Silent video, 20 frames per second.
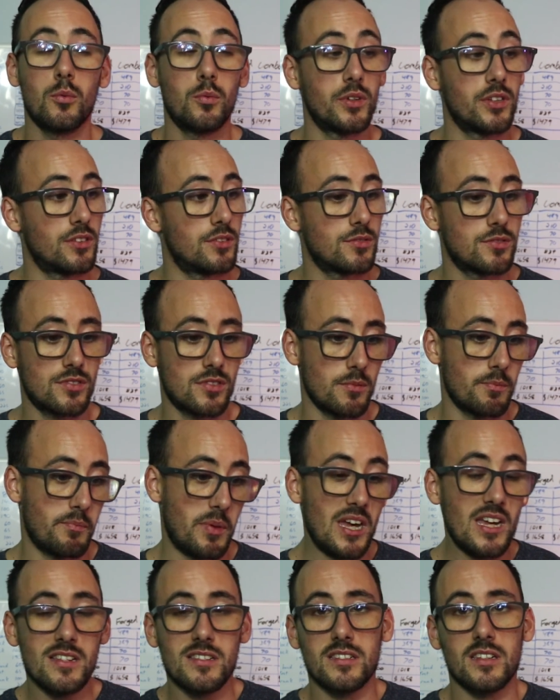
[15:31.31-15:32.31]
We use the
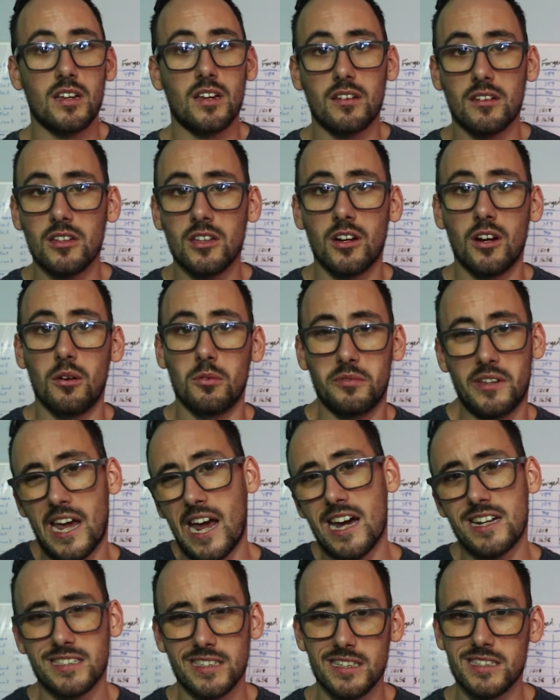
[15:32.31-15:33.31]
basic, you know,
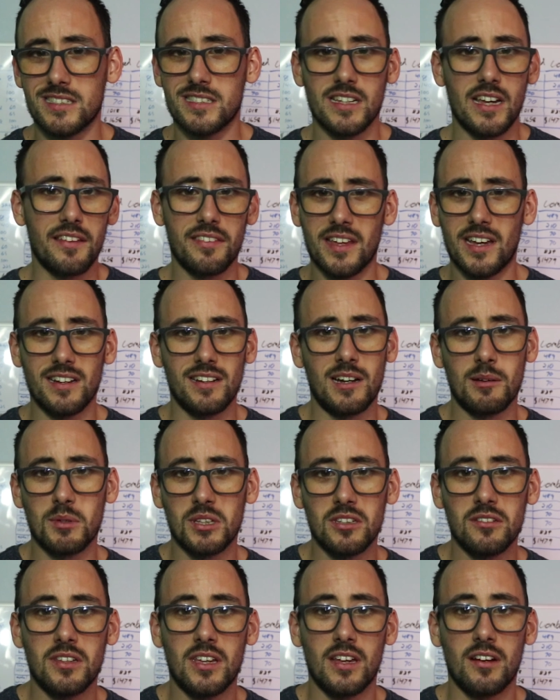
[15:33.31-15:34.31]
gasket set. That, I
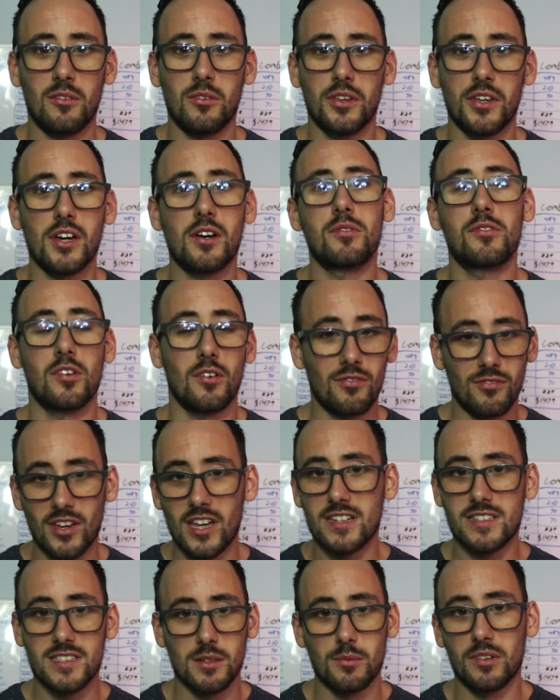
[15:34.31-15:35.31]
mean, you can't only go so
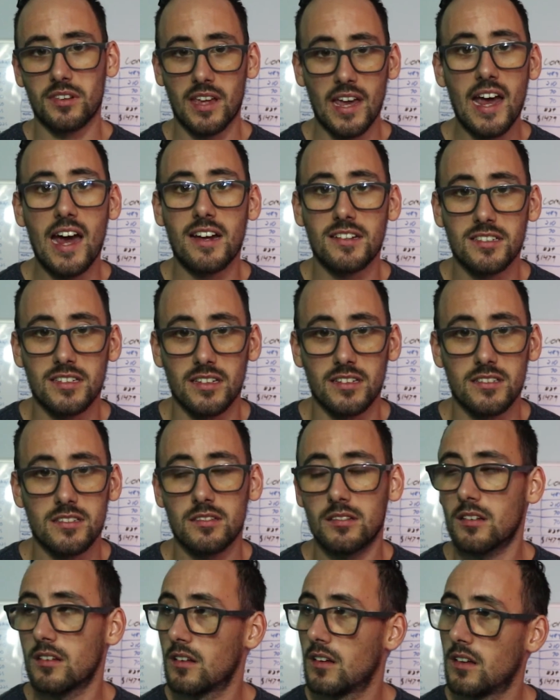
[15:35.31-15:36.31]
fancy with gaskets.